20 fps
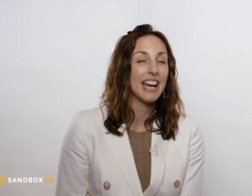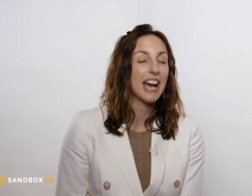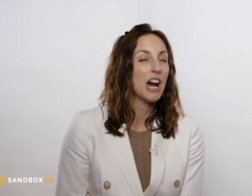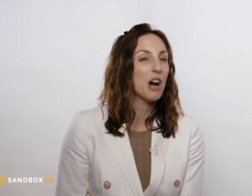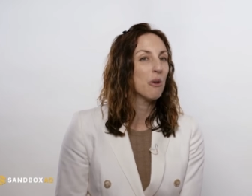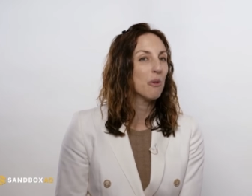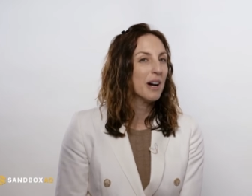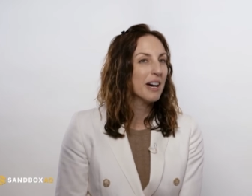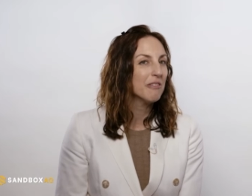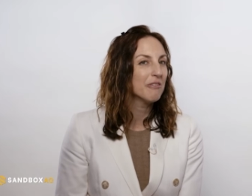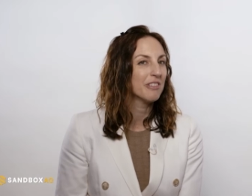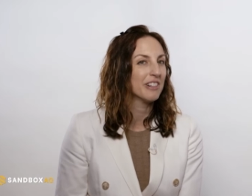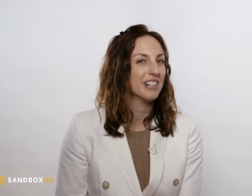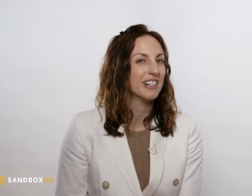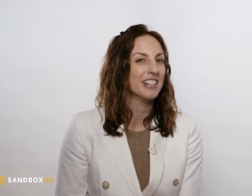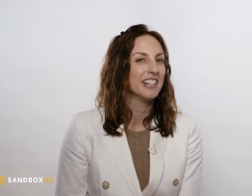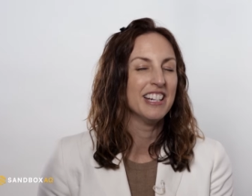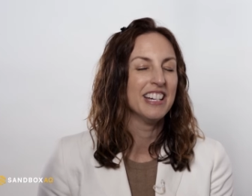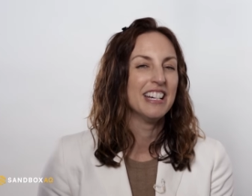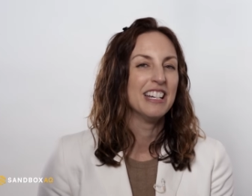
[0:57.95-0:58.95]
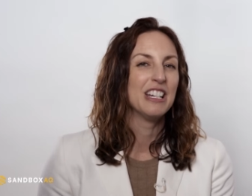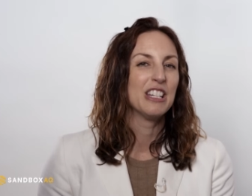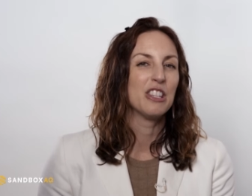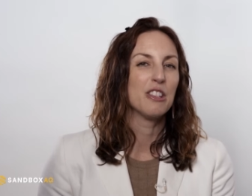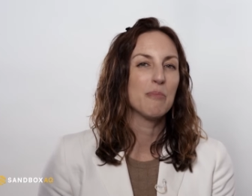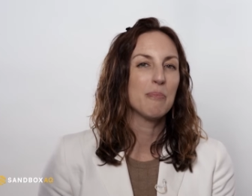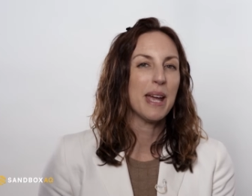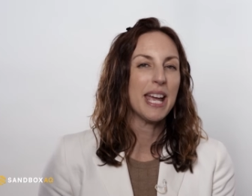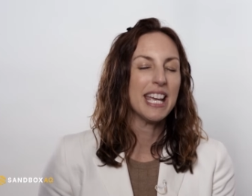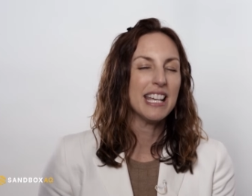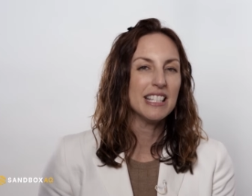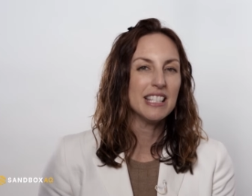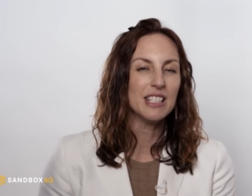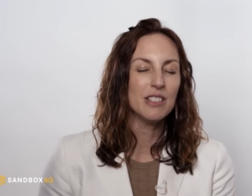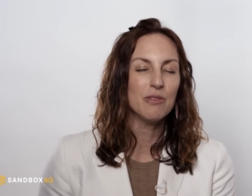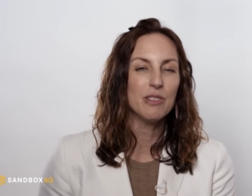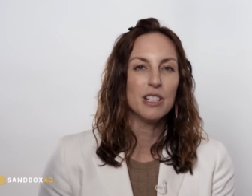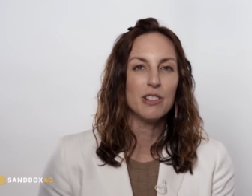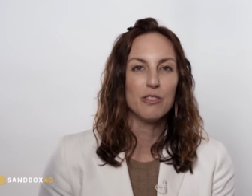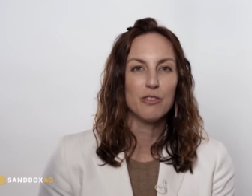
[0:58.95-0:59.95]
However, the pace
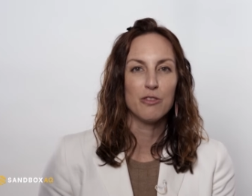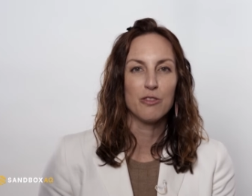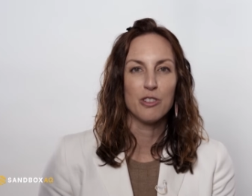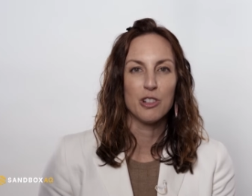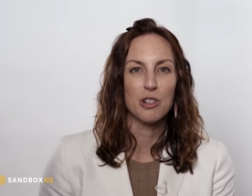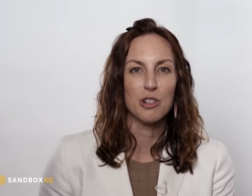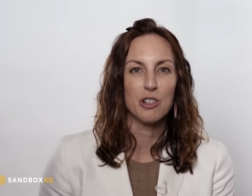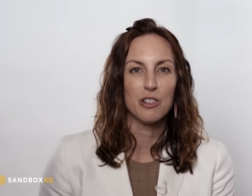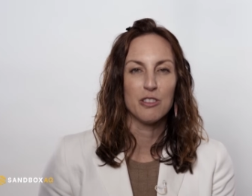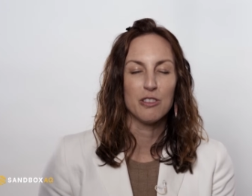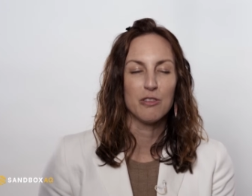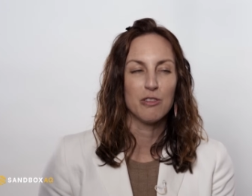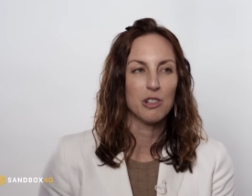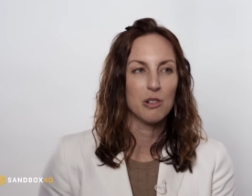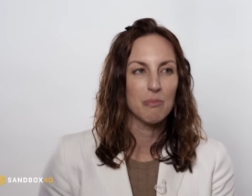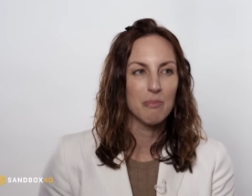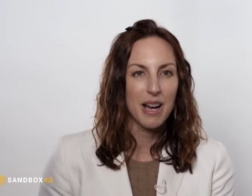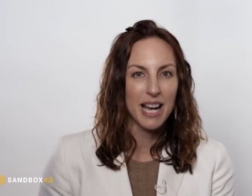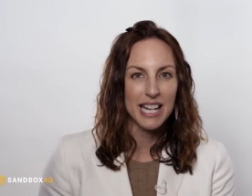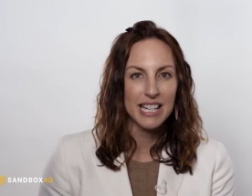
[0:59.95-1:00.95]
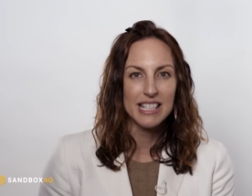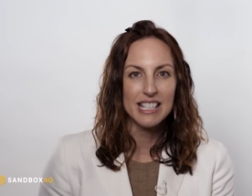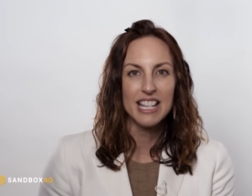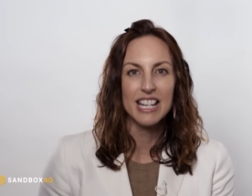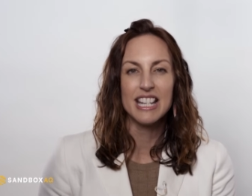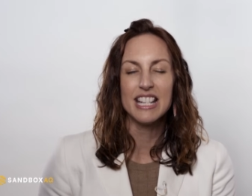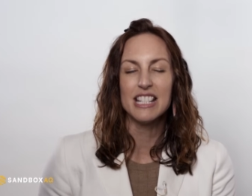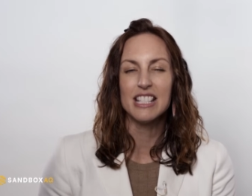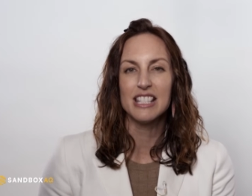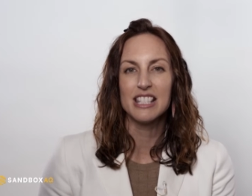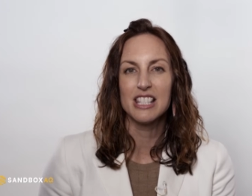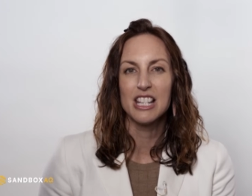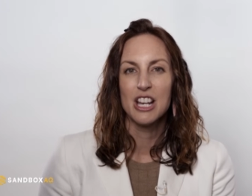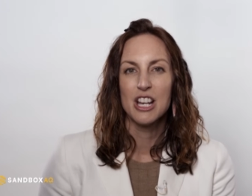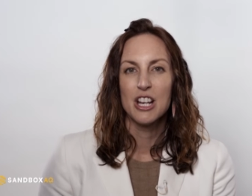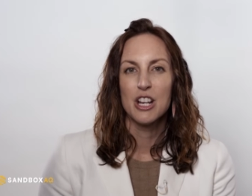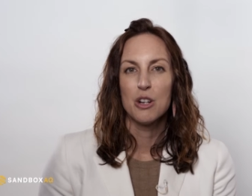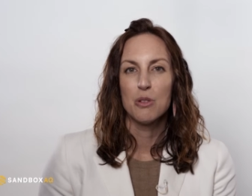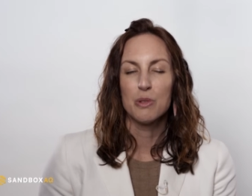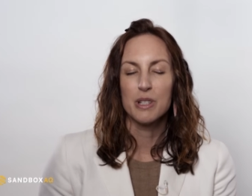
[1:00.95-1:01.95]
of it for, for my taste
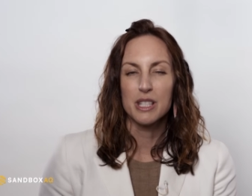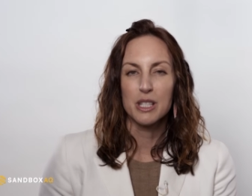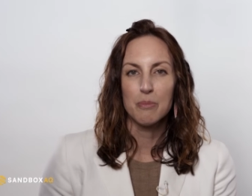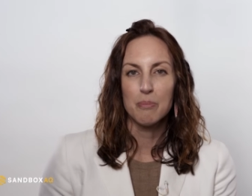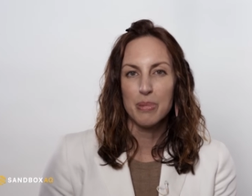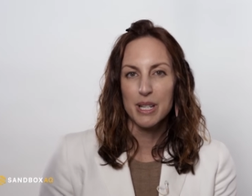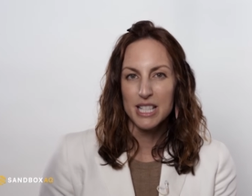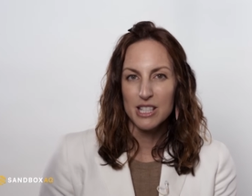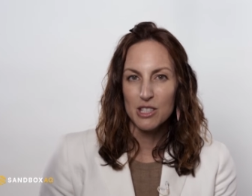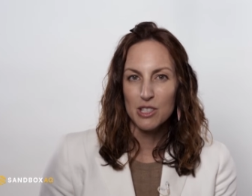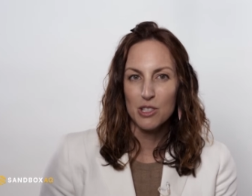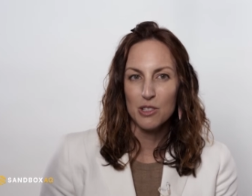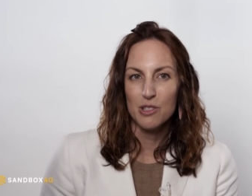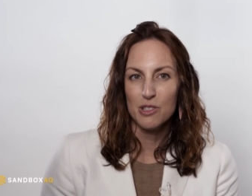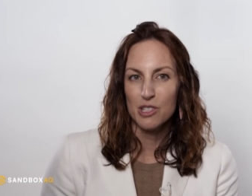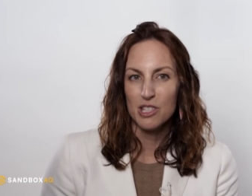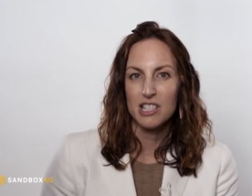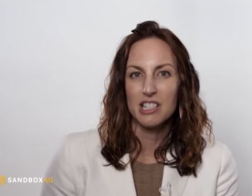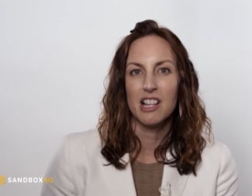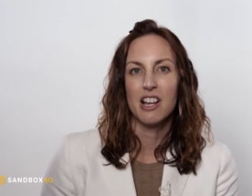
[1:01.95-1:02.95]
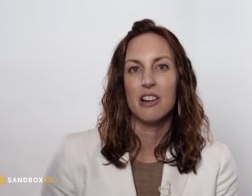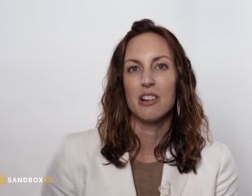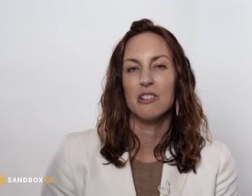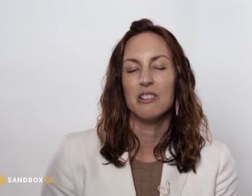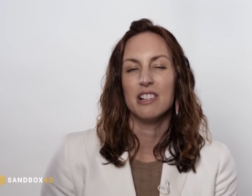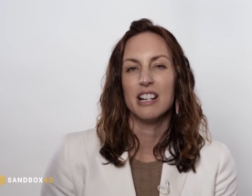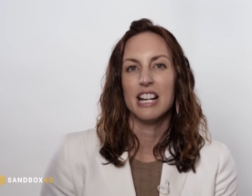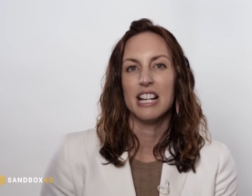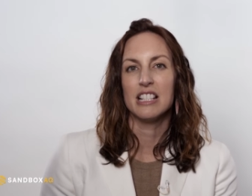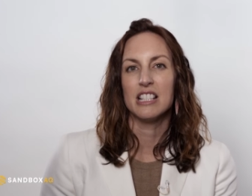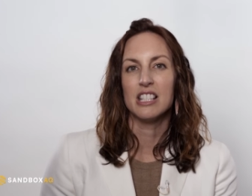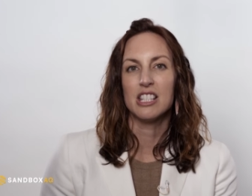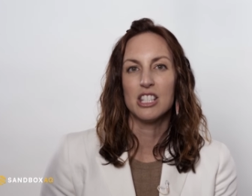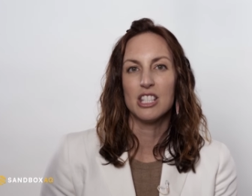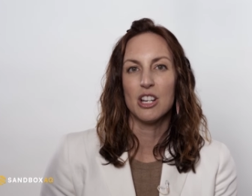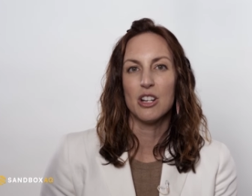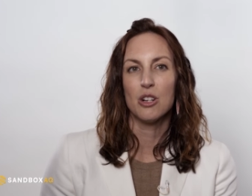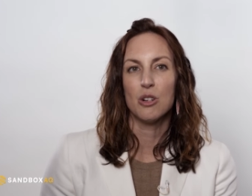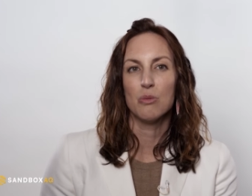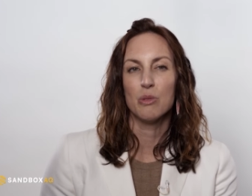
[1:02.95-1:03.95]
was a bit too slow and
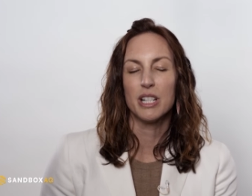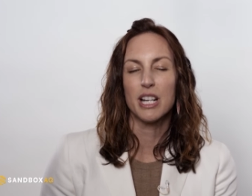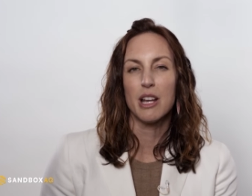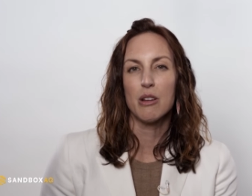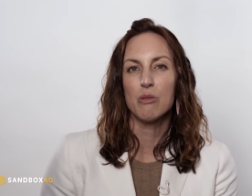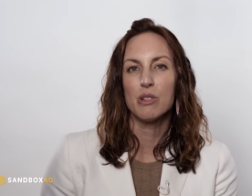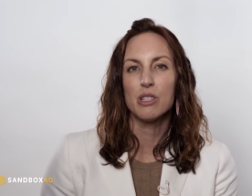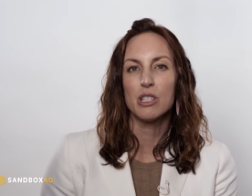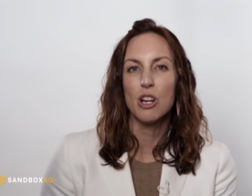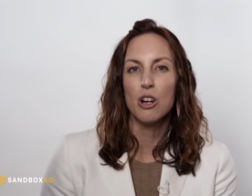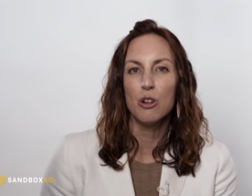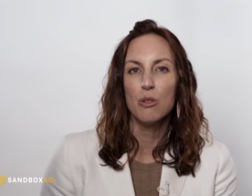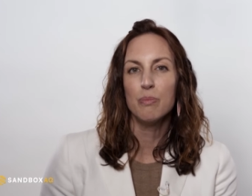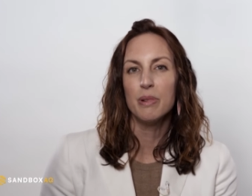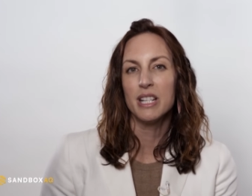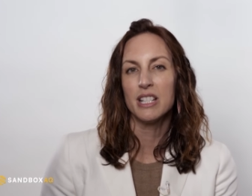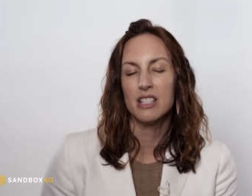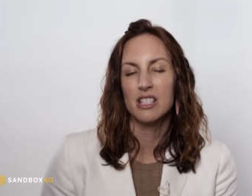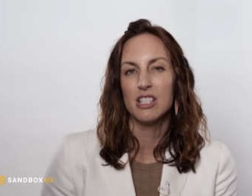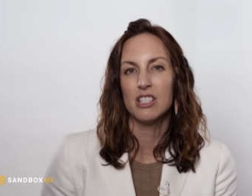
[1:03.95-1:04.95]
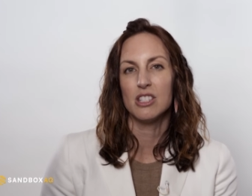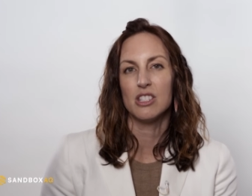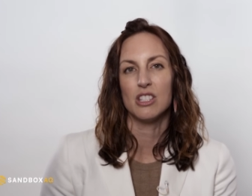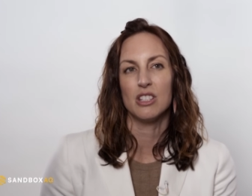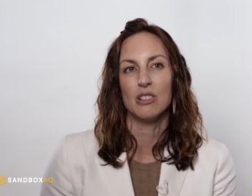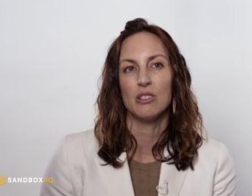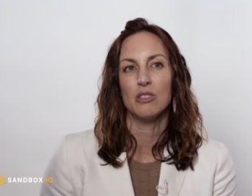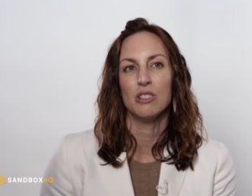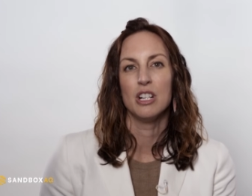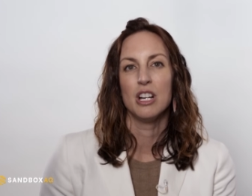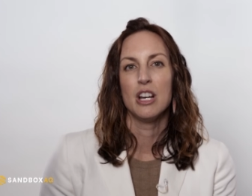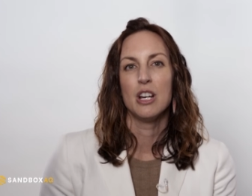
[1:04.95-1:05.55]
so what I was hoping to do